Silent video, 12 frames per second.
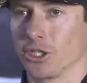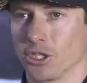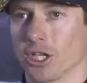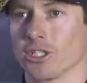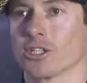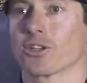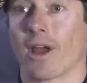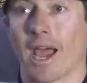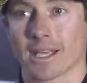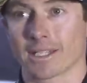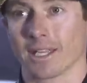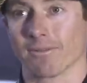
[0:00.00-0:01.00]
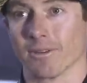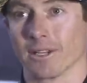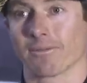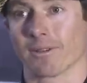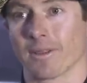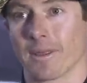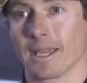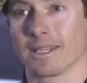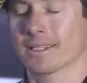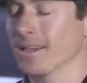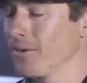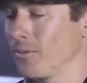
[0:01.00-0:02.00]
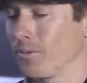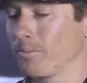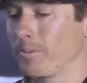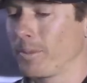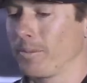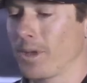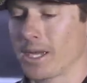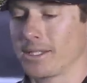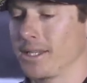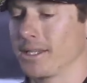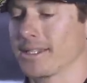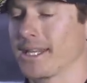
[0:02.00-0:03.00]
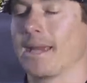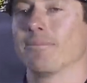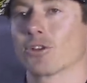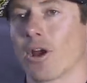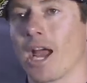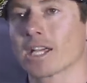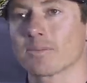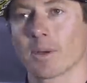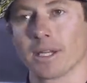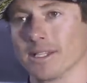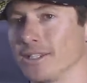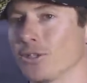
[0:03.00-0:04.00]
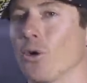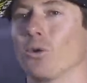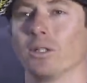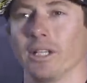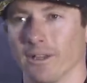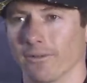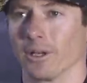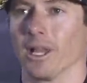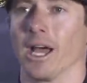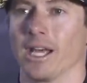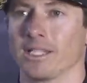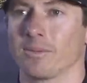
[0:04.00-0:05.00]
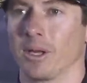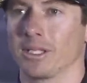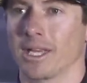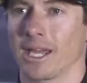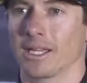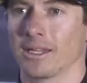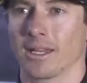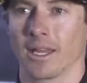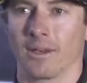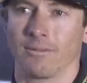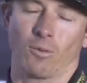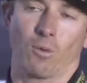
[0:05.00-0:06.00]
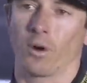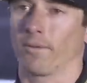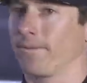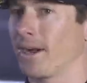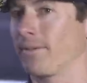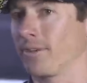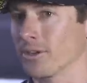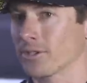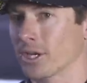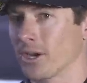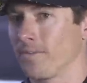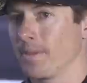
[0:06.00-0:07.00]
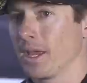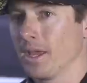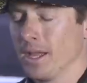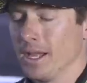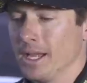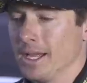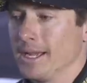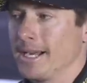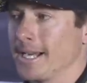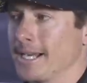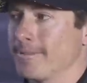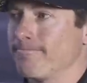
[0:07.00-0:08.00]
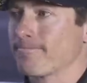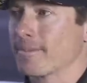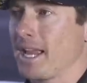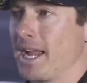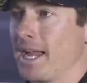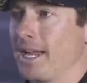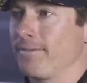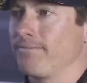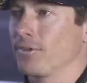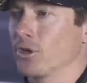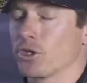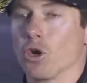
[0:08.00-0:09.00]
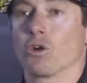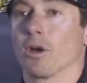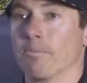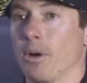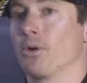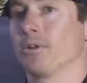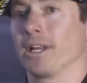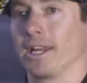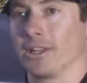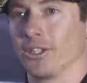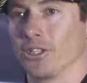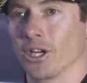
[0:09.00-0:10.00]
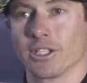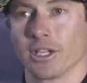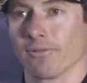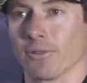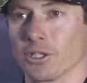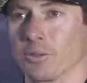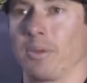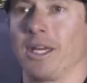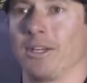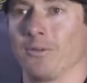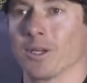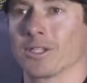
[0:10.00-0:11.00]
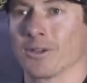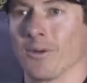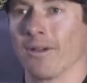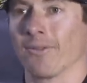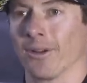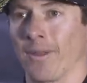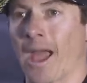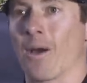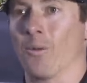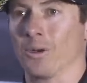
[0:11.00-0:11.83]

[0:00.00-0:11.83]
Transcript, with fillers: The judges are asking for different things. I see the same tracks, but I see totally different lines being taken than were 5 years ago. And there's no component in the judging for speed whatsoever, and that